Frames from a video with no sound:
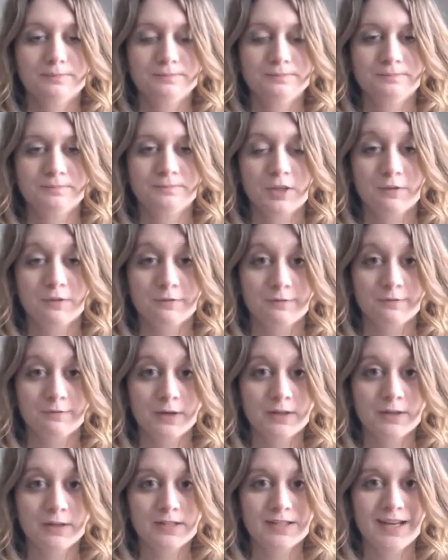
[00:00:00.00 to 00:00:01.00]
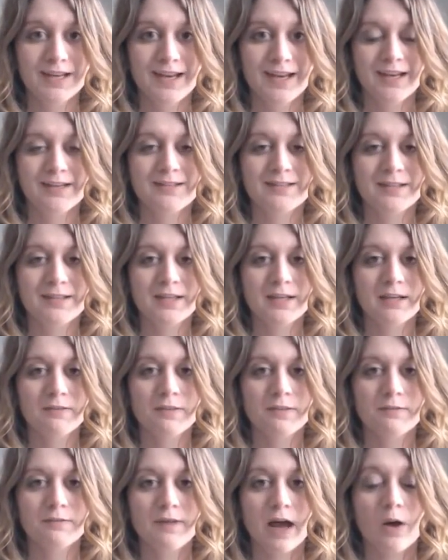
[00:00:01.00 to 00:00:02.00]
The first is to think of
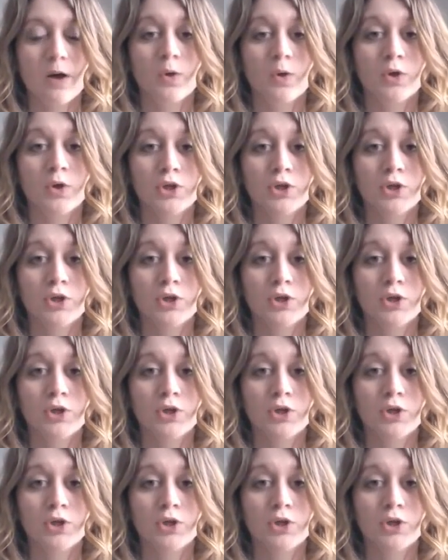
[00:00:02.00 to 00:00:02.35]
the vowel